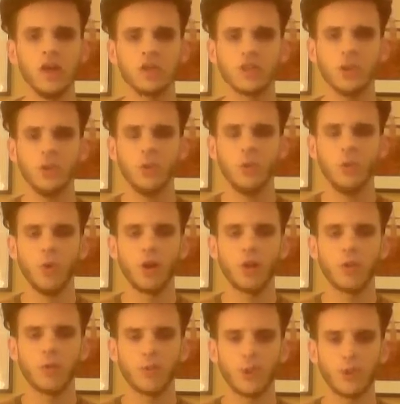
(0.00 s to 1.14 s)
So one of
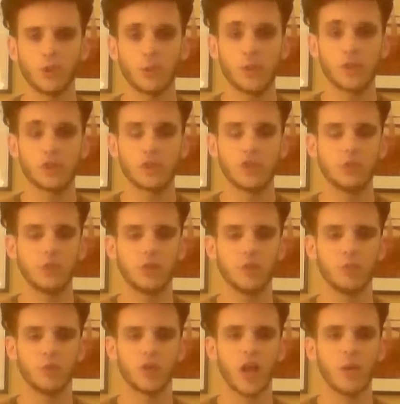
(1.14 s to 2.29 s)
the first questions, one of
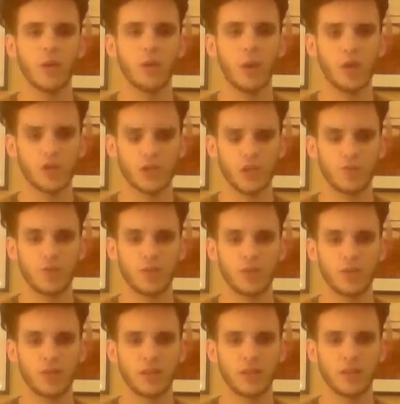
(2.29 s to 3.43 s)
the more common questions I've been
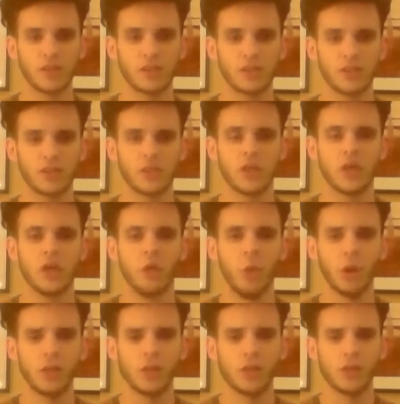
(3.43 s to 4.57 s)
getting is just,
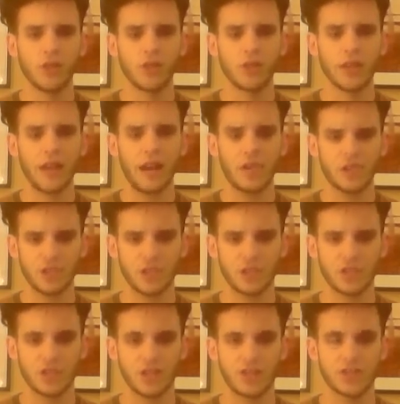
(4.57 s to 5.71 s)
what do you think of the housing
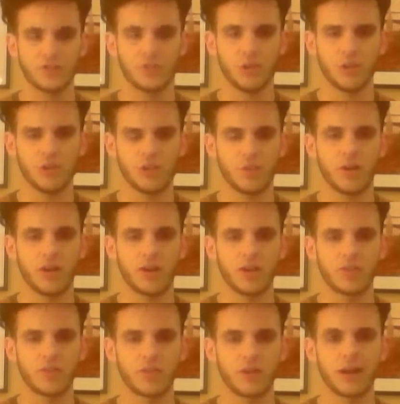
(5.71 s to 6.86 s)
contention? What do you think about
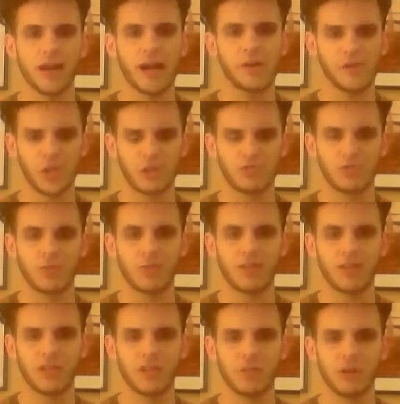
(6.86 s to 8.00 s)
arguments about housing
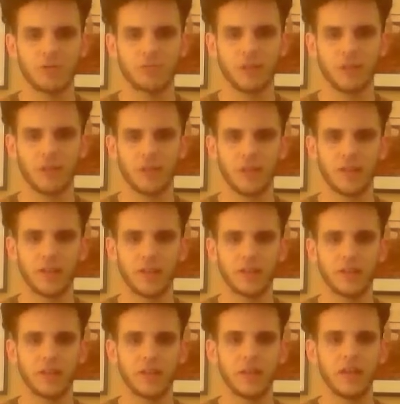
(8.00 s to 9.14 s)
discrimination, about redlining?